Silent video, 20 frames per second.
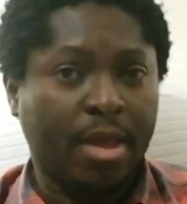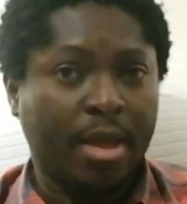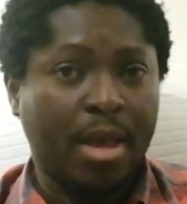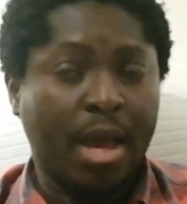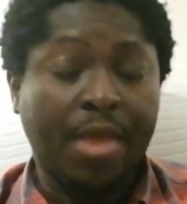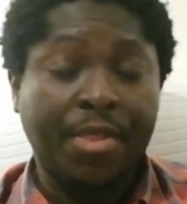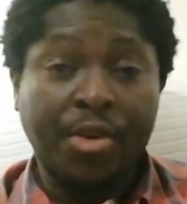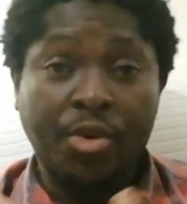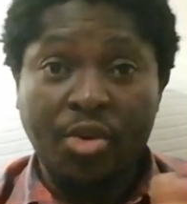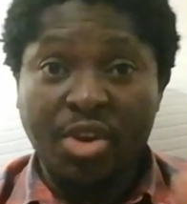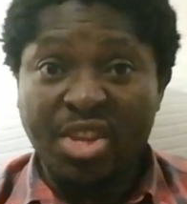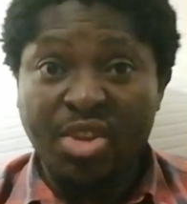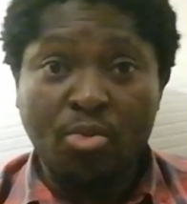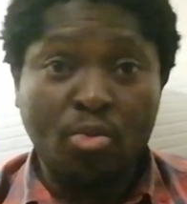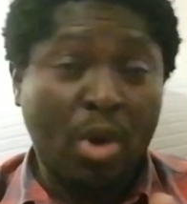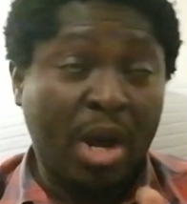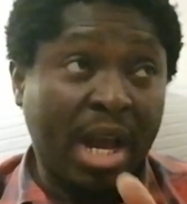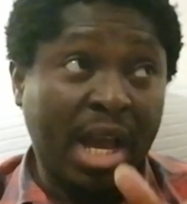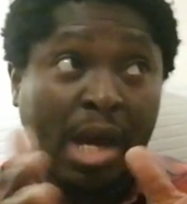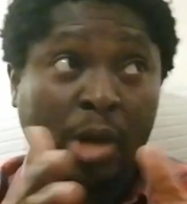And the reason
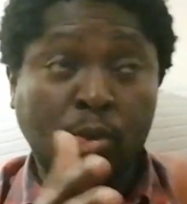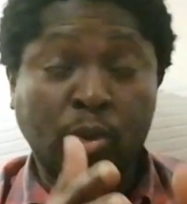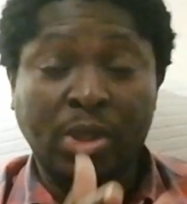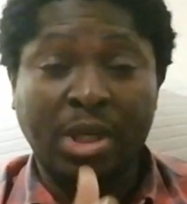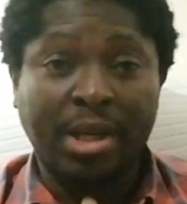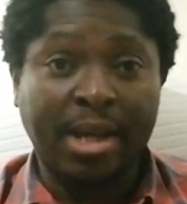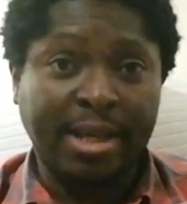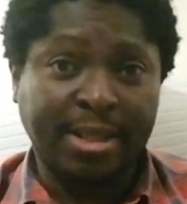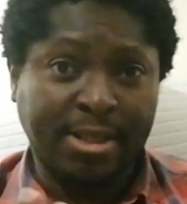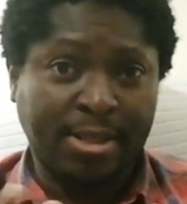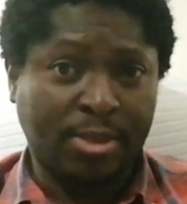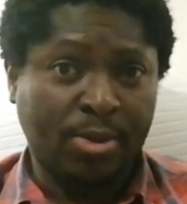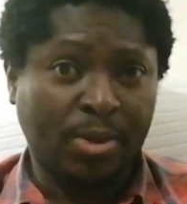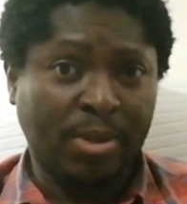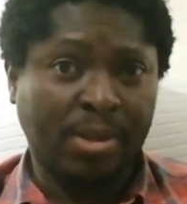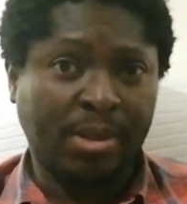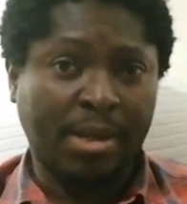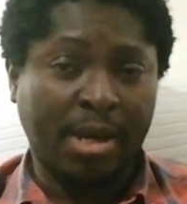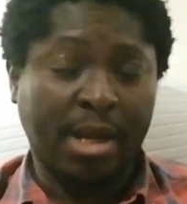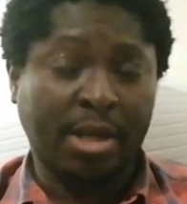why I would like to do
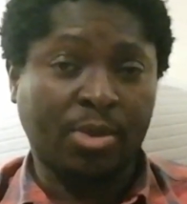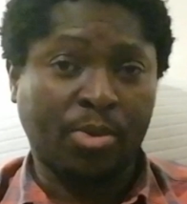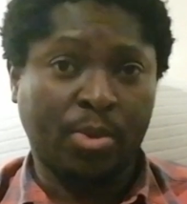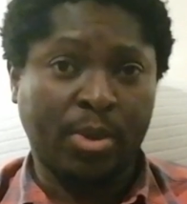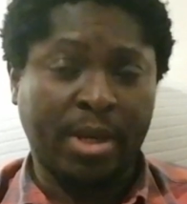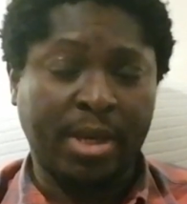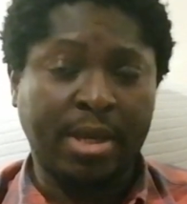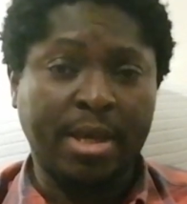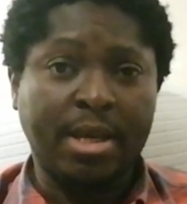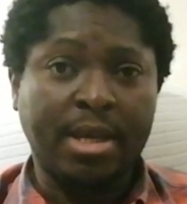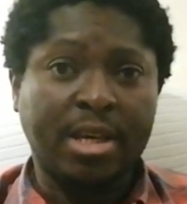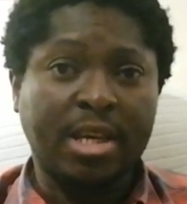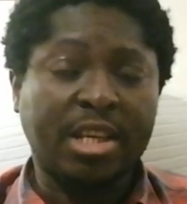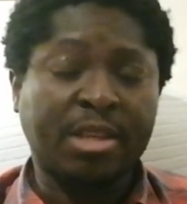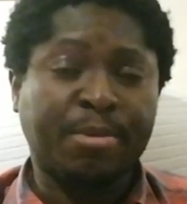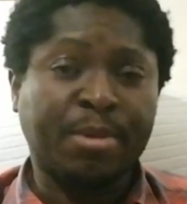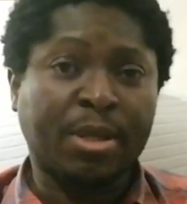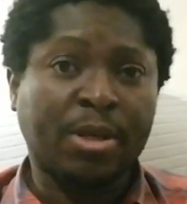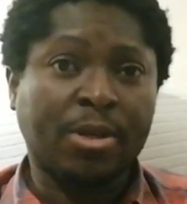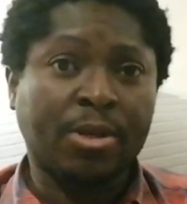it that way is
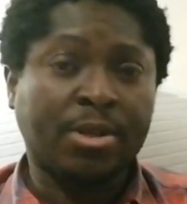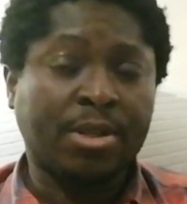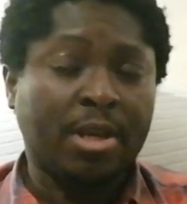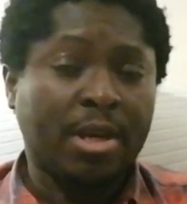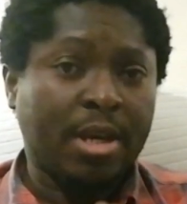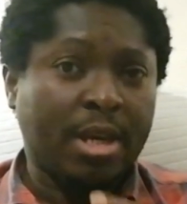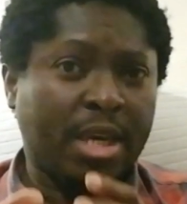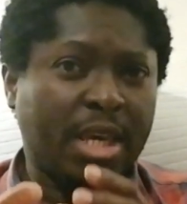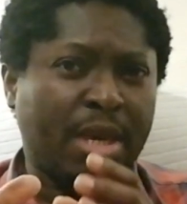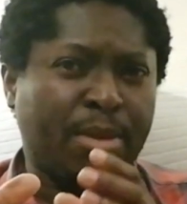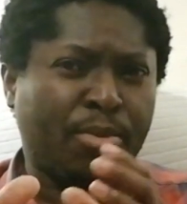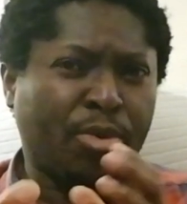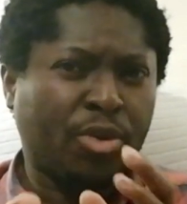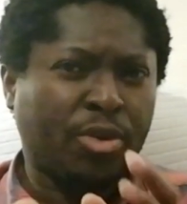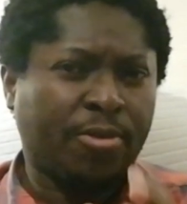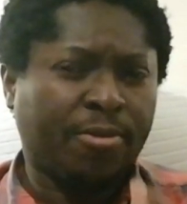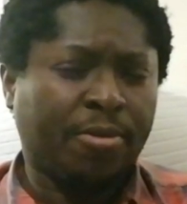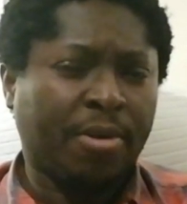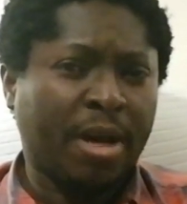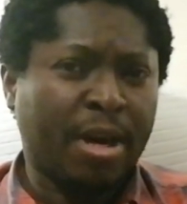because Hebrews
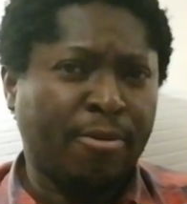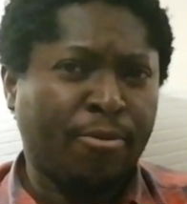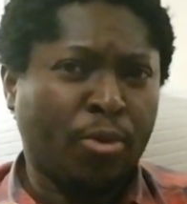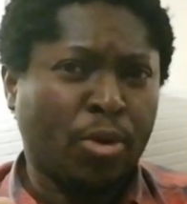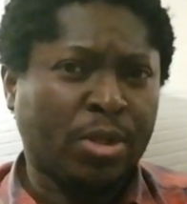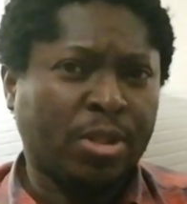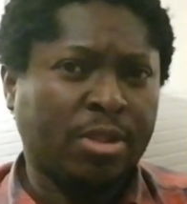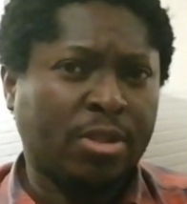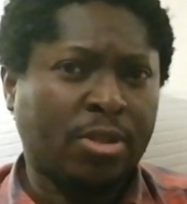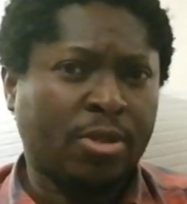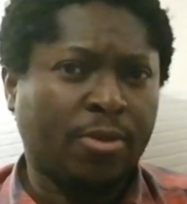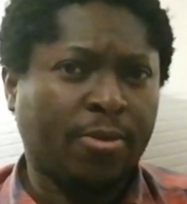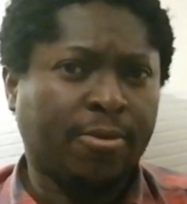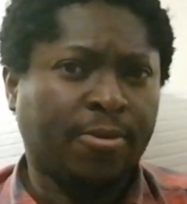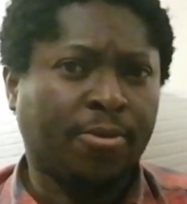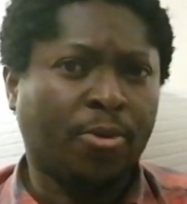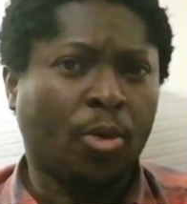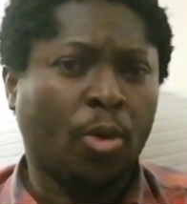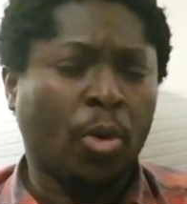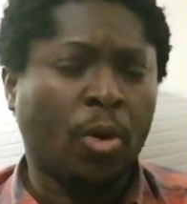5, 1 to
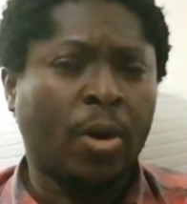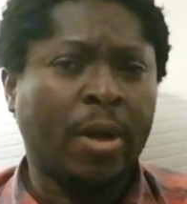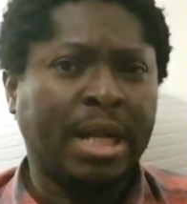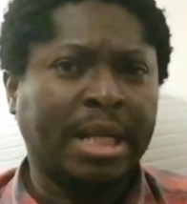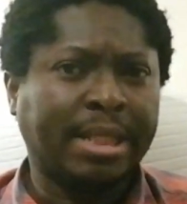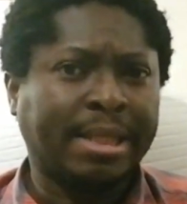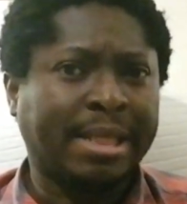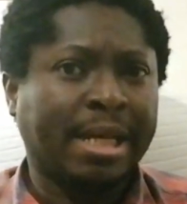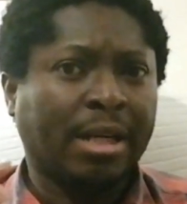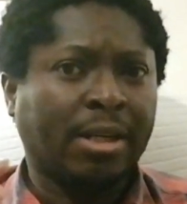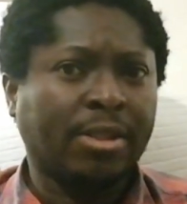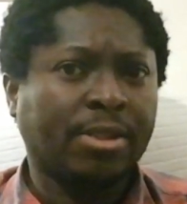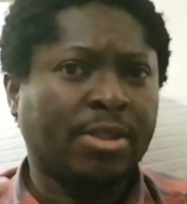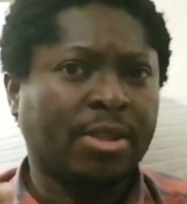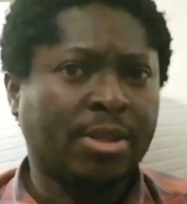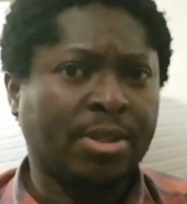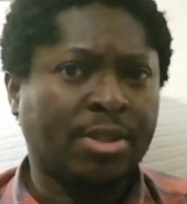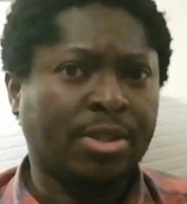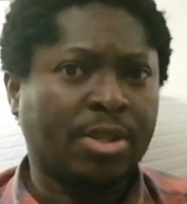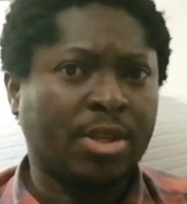4 tells
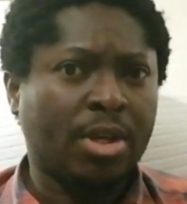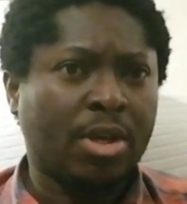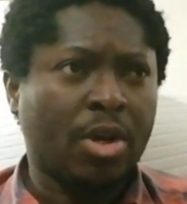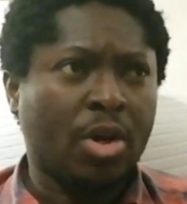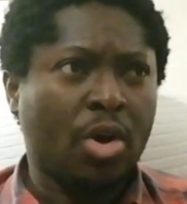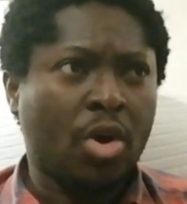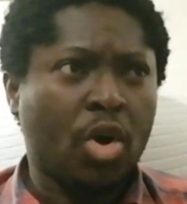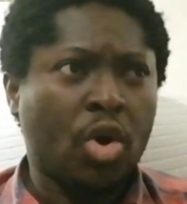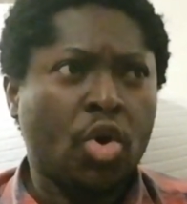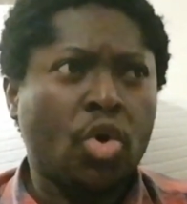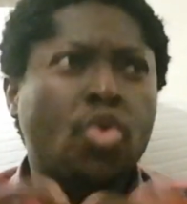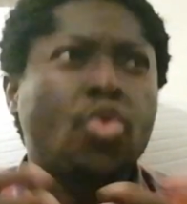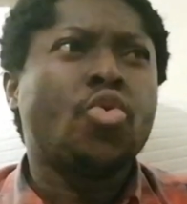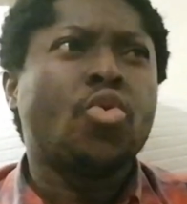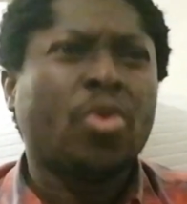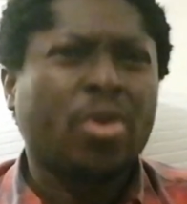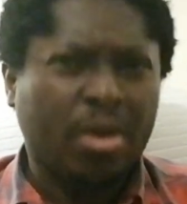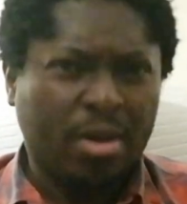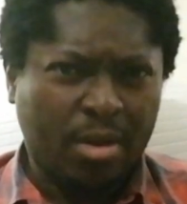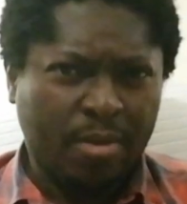us
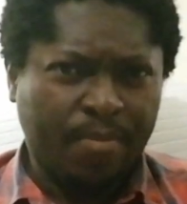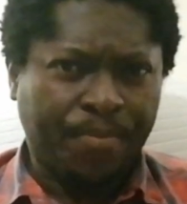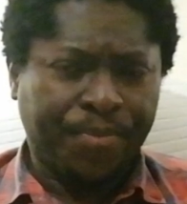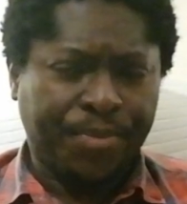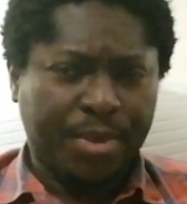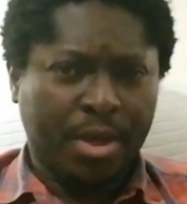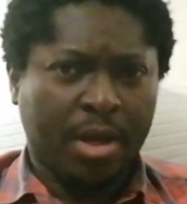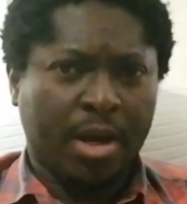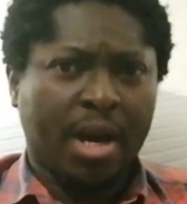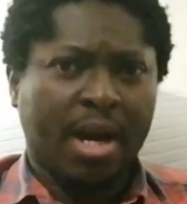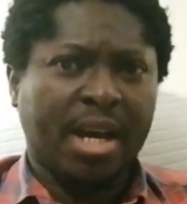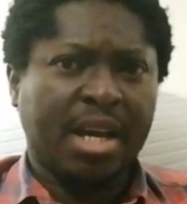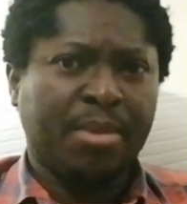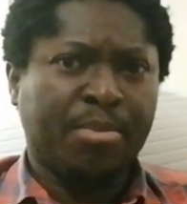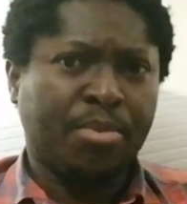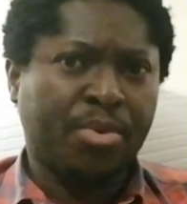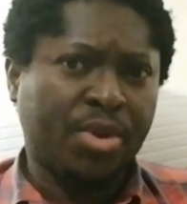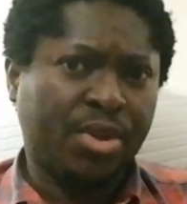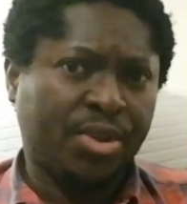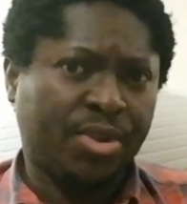who the high
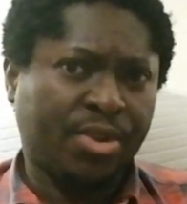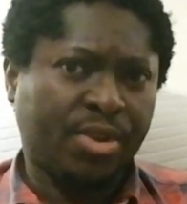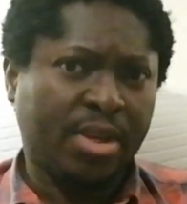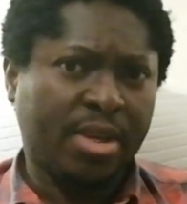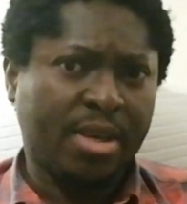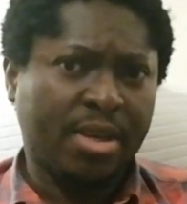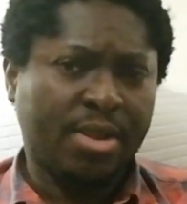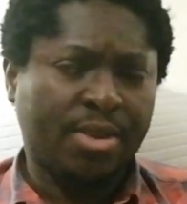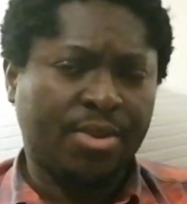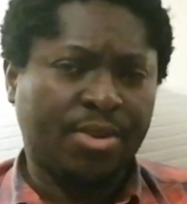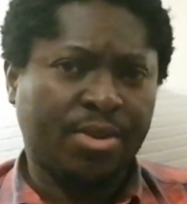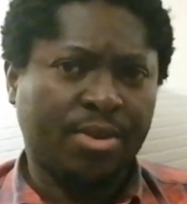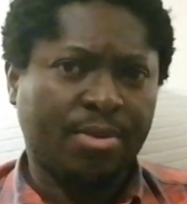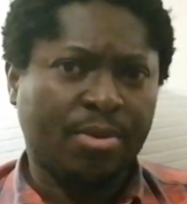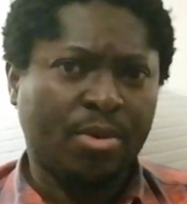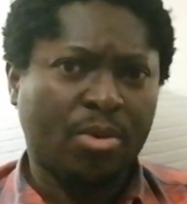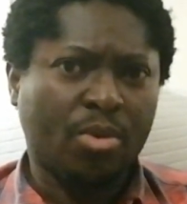priest is,